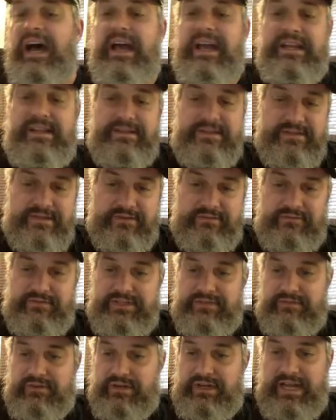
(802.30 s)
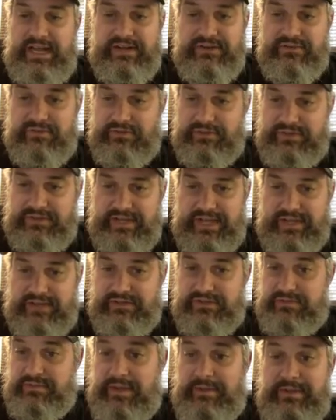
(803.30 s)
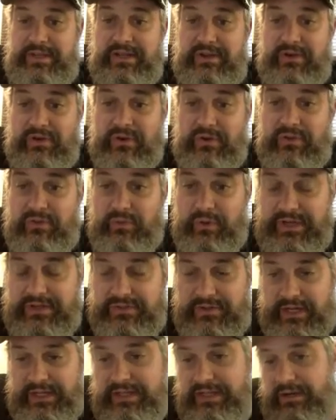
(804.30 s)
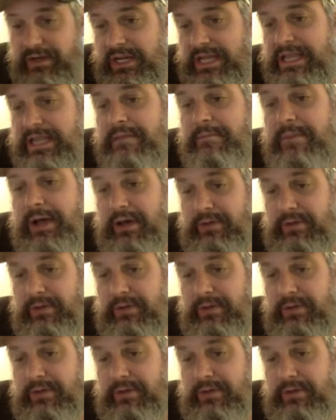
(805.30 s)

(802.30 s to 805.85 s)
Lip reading: all kinds of different natural disasters, maybe earthquakes,